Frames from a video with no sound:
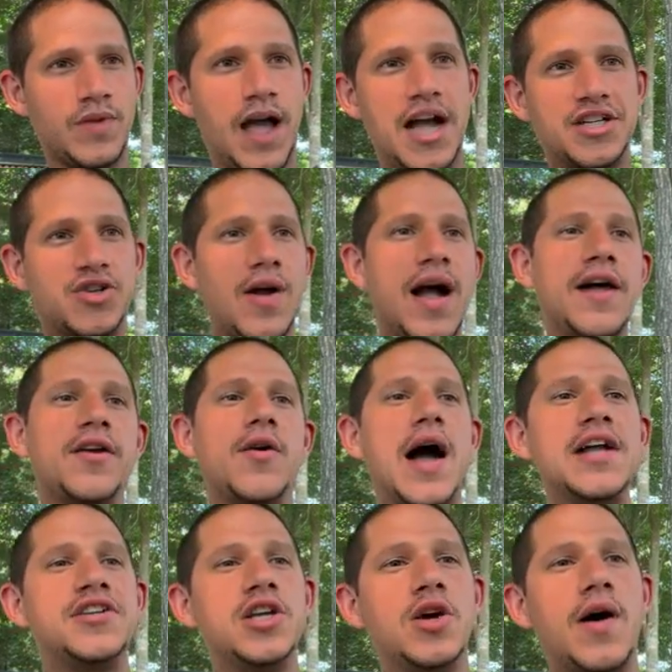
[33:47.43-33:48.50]
I try to,
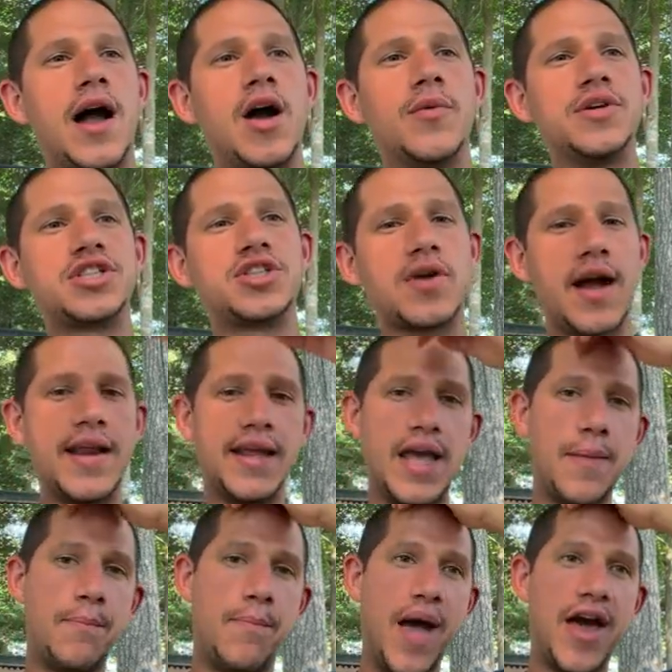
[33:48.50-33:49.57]
I do, I always try to
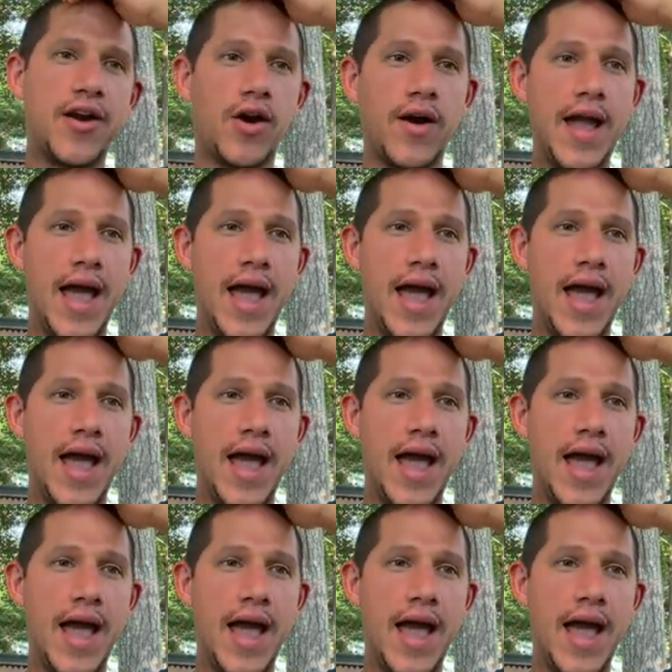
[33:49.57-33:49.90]
get better